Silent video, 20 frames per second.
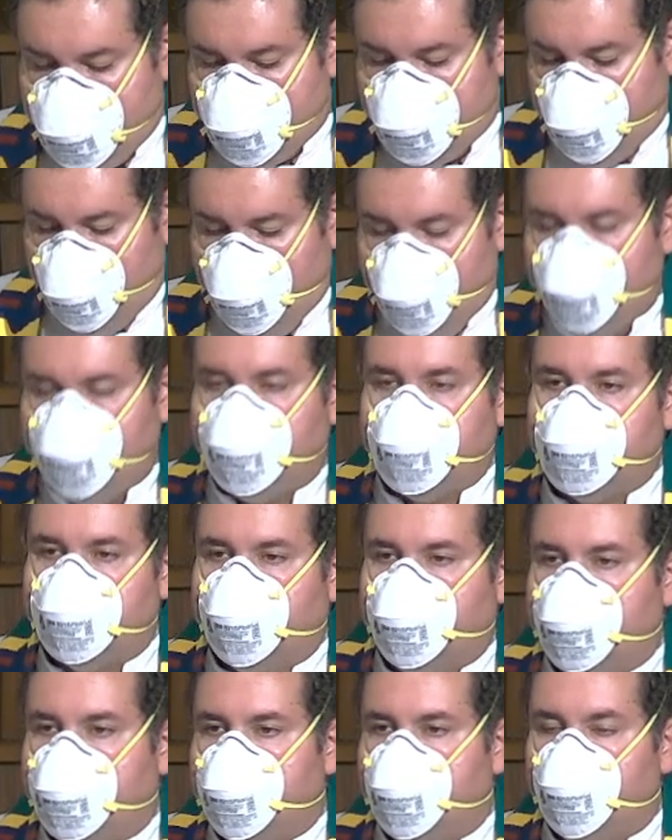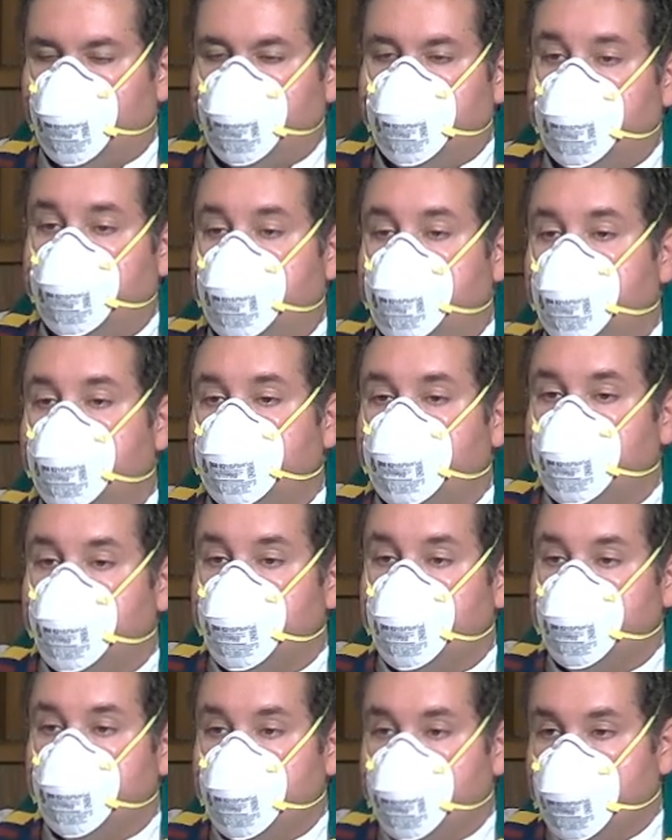offspring would
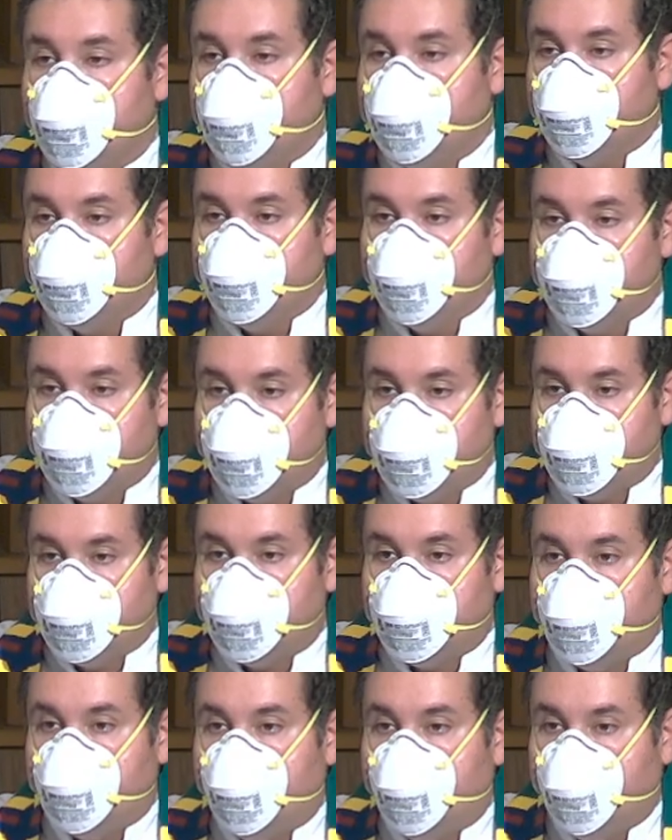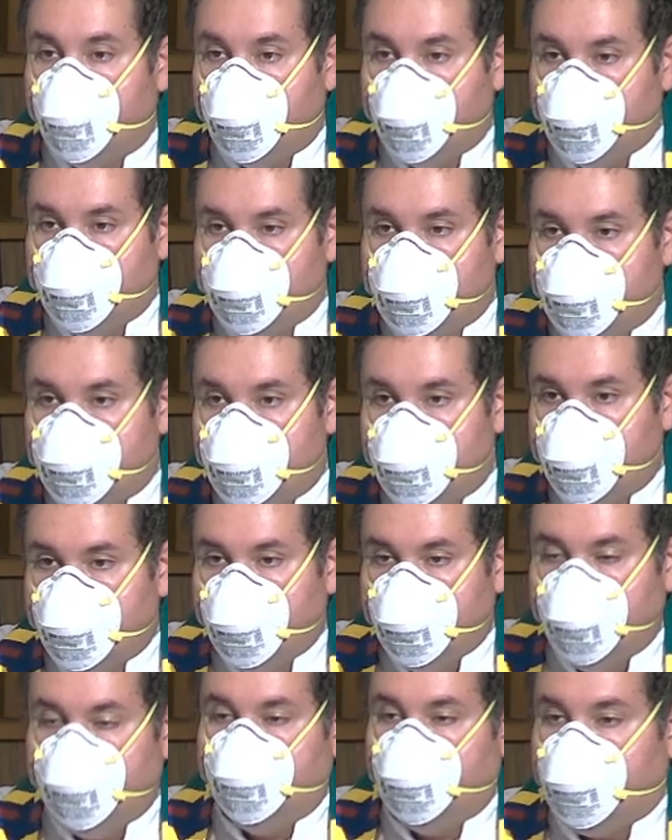number the stars.
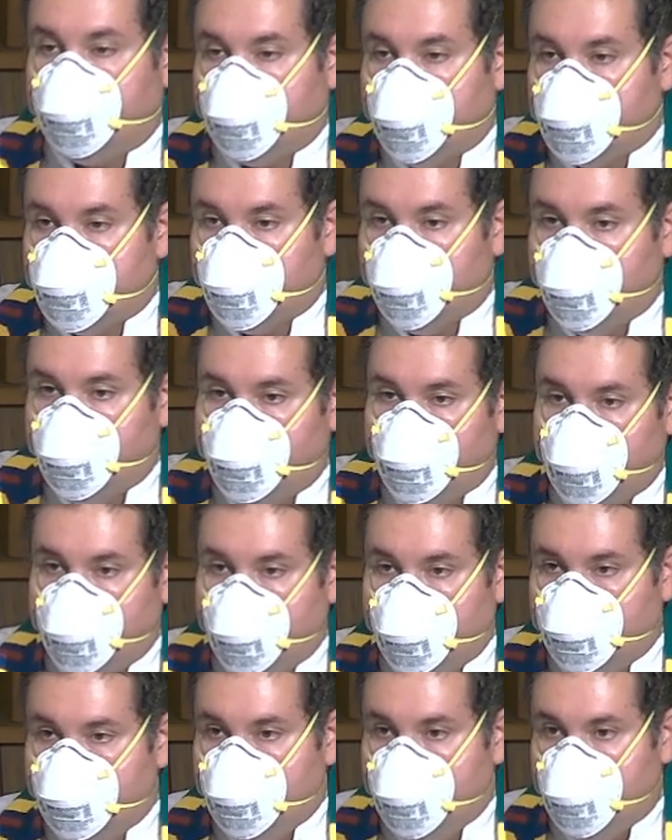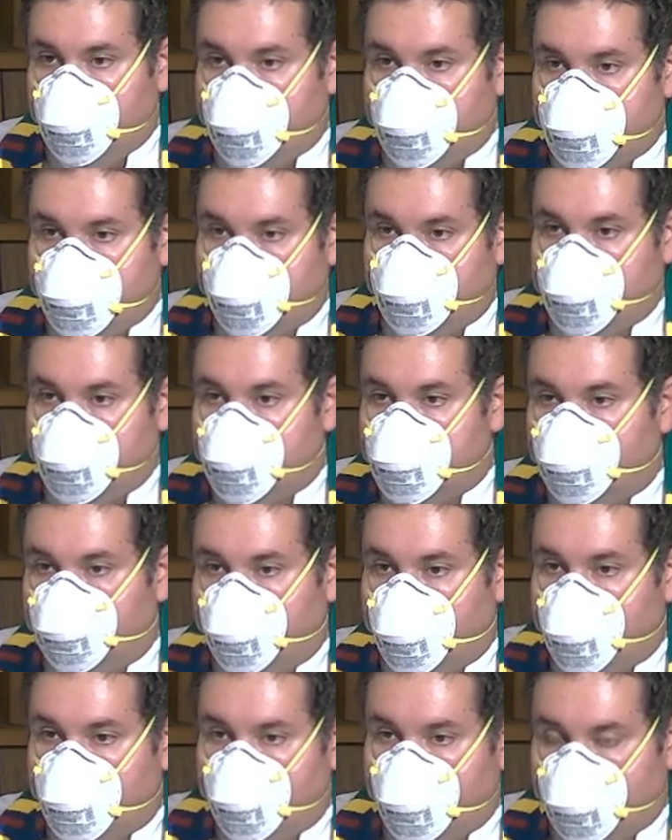In fact, that's what Abraham means it means father of